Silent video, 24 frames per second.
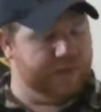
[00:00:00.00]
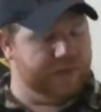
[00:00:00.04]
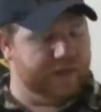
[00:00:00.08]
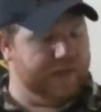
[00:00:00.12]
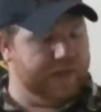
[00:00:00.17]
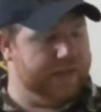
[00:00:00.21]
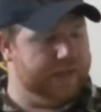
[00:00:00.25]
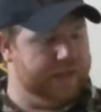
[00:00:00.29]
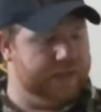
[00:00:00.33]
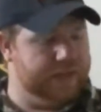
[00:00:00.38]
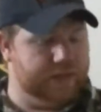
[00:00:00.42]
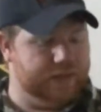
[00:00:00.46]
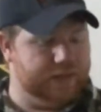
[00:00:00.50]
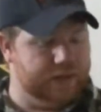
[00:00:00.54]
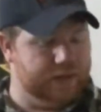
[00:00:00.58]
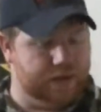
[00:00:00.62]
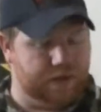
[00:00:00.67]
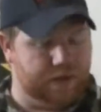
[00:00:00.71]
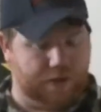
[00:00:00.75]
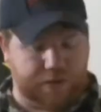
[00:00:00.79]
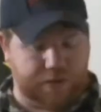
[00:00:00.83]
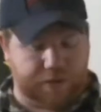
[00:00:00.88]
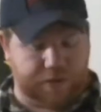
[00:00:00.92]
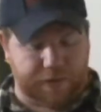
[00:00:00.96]
It's
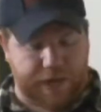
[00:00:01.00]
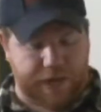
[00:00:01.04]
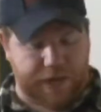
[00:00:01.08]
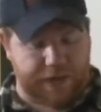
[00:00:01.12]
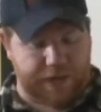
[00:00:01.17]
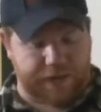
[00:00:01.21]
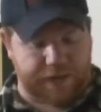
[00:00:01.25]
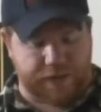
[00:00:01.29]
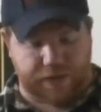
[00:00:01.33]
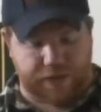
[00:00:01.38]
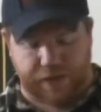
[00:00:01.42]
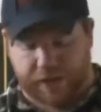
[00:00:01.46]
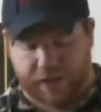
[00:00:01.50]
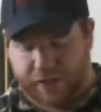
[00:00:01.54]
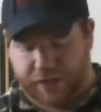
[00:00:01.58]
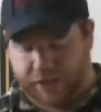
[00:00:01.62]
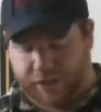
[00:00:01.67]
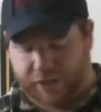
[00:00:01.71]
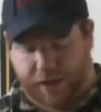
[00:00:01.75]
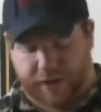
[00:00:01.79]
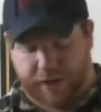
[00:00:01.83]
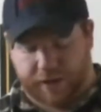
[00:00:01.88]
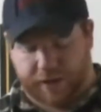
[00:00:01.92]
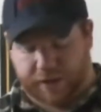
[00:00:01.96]
an all-around. It's a great
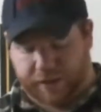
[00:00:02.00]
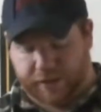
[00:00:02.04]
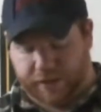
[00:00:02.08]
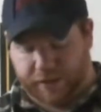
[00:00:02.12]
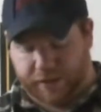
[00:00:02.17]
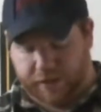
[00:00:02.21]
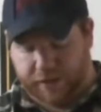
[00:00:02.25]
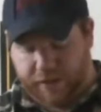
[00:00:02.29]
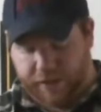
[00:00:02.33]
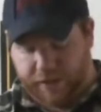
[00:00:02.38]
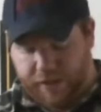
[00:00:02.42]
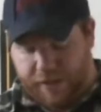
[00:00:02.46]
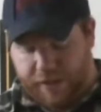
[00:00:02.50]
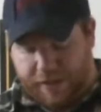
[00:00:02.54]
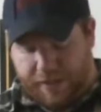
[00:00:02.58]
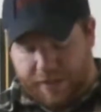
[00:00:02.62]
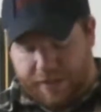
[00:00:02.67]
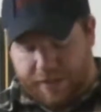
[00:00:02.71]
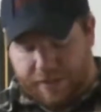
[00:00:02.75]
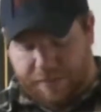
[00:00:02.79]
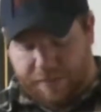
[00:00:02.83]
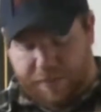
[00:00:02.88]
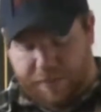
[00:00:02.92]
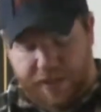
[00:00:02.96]
shotgun.
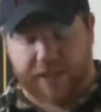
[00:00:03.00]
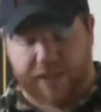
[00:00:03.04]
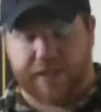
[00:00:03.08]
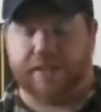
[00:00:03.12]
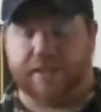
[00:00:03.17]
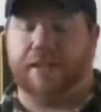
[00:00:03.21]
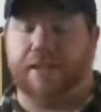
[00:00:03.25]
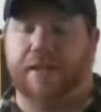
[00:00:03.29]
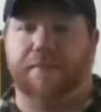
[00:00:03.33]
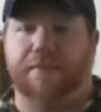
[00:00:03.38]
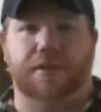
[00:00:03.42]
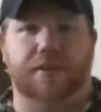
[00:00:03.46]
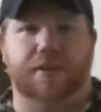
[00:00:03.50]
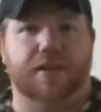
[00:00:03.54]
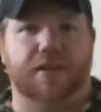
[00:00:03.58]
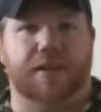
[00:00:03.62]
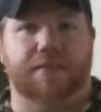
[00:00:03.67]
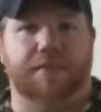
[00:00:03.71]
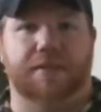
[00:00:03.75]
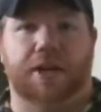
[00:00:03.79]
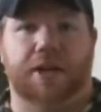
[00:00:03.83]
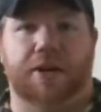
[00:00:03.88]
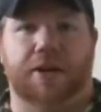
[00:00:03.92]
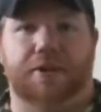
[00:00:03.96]
The biggest difference
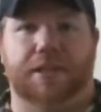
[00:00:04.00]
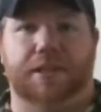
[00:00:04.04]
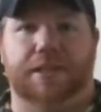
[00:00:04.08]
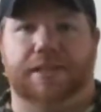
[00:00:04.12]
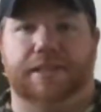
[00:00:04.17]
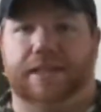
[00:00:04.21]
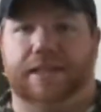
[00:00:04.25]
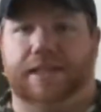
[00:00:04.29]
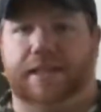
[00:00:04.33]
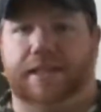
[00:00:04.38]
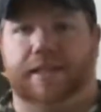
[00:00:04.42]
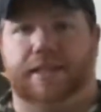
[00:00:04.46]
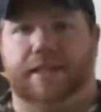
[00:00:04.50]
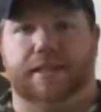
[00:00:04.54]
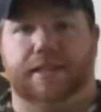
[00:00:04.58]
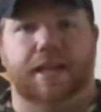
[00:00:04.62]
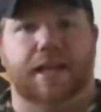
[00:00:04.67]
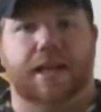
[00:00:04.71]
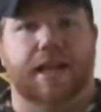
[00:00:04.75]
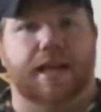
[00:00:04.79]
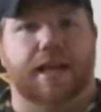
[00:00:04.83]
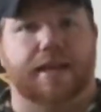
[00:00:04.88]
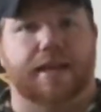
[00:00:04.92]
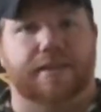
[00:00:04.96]
I've noticed is
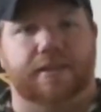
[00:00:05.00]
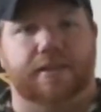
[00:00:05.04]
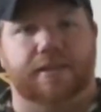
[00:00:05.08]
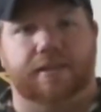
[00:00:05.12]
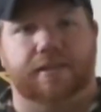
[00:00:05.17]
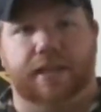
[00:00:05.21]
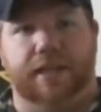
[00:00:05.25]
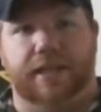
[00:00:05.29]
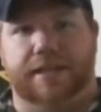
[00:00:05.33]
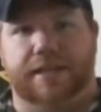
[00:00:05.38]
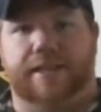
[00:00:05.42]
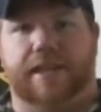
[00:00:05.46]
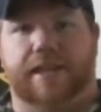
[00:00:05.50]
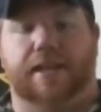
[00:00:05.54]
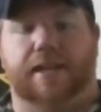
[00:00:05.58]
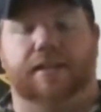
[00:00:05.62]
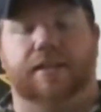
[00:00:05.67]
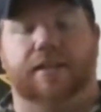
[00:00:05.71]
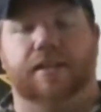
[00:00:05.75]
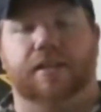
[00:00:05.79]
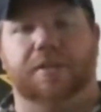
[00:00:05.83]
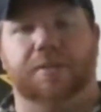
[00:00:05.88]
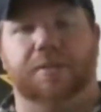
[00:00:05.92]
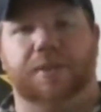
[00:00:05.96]
it's got
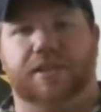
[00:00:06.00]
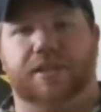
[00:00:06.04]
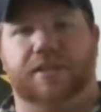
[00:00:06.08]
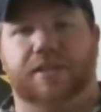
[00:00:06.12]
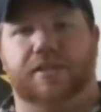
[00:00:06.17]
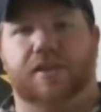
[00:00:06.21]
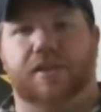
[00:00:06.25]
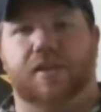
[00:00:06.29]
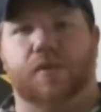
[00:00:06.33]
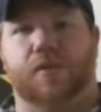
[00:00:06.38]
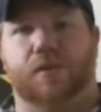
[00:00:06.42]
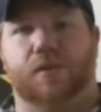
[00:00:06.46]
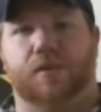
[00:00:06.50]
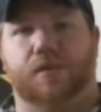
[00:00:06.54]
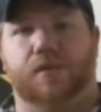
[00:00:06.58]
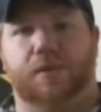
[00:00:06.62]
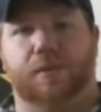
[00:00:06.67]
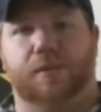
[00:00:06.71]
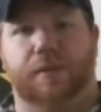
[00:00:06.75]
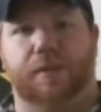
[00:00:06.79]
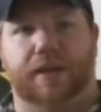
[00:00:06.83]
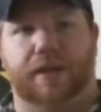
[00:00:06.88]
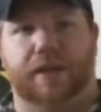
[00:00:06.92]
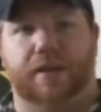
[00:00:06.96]
a little bit slower, a
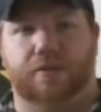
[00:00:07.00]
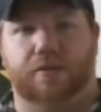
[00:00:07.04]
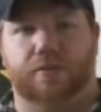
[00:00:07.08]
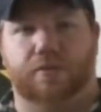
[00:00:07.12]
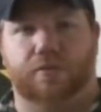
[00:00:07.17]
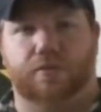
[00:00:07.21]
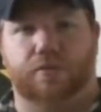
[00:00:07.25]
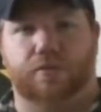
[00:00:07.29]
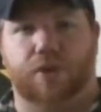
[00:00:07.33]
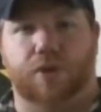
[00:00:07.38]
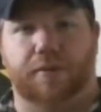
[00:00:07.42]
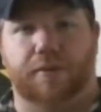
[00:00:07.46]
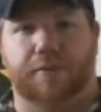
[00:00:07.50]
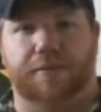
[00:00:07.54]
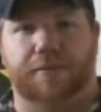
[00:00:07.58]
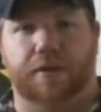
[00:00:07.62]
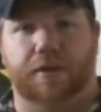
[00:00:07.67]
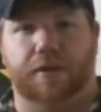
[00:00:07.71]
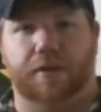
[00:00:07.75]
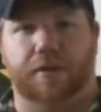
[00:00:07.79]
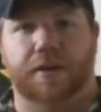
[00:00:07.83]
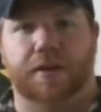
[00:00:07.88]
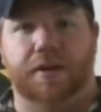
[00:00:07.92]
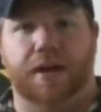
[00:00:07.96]
little bit
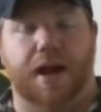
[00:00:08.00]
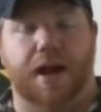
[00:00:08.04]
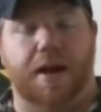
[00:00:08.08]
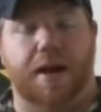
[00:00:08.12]
rougher